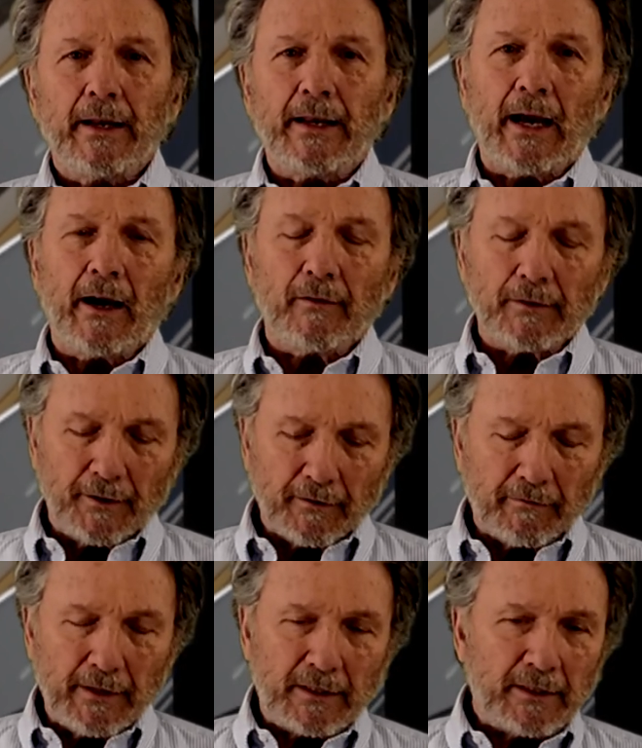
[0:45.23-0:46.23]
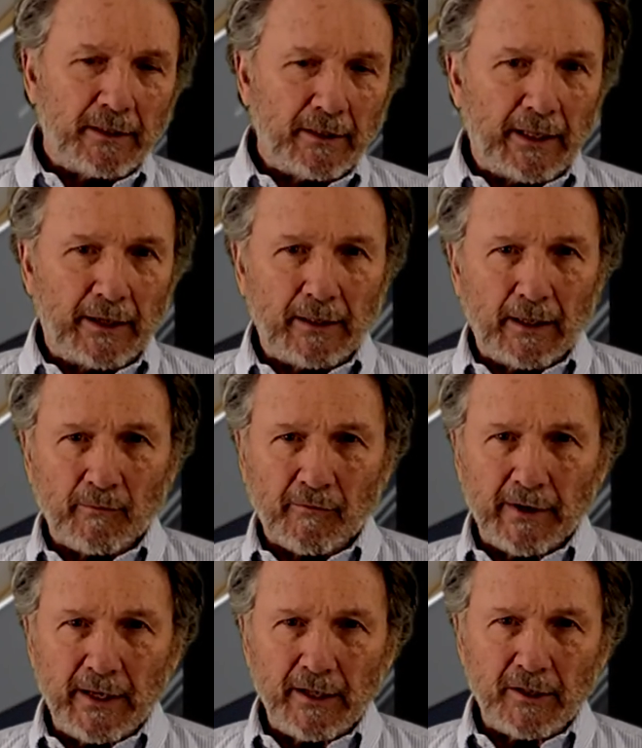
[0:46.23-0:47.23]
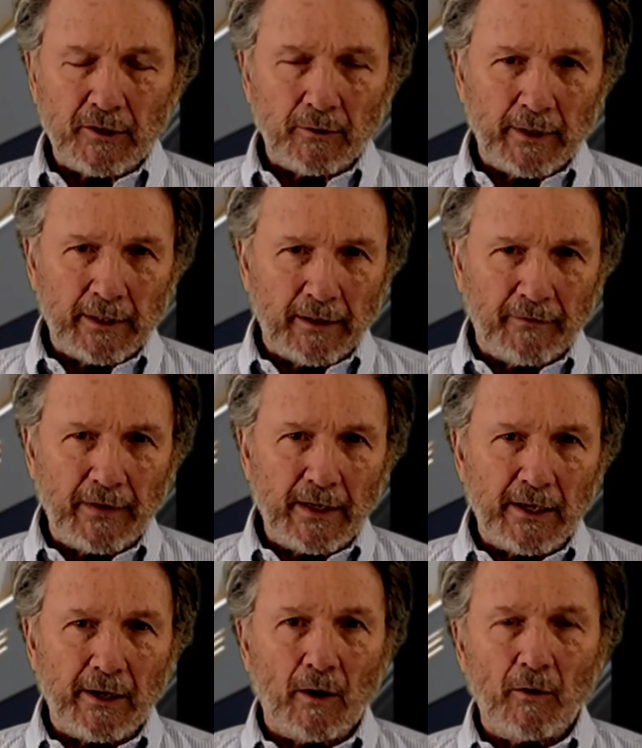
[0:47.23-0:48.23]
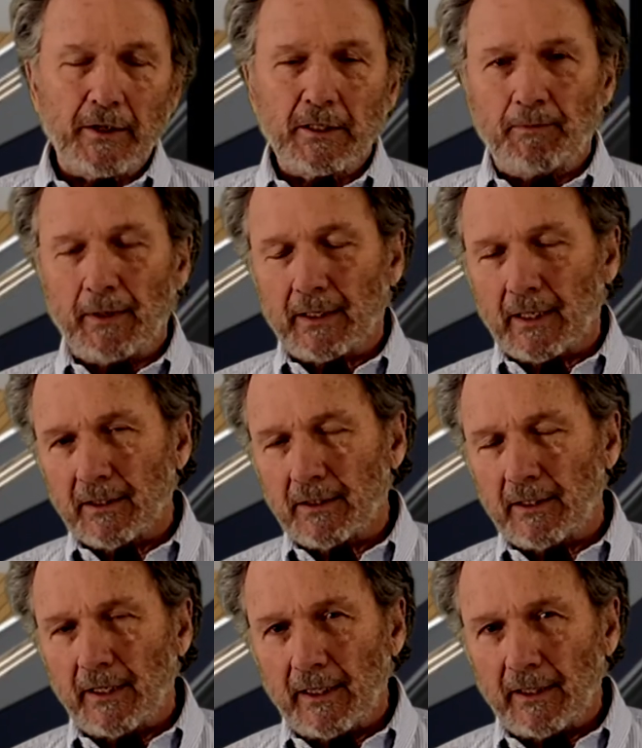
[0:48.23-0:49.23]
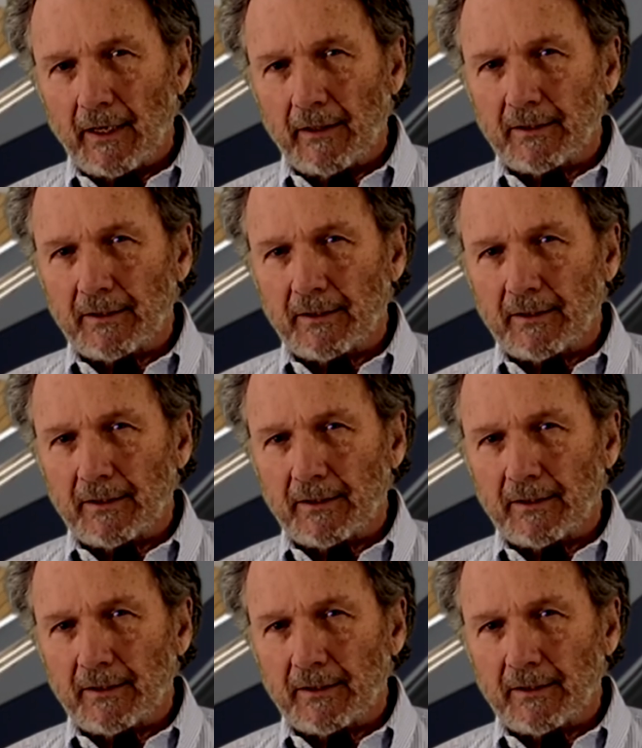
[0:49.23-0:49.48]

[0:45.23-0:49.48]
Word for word: Now, the reason that I'm reissuing the video is because the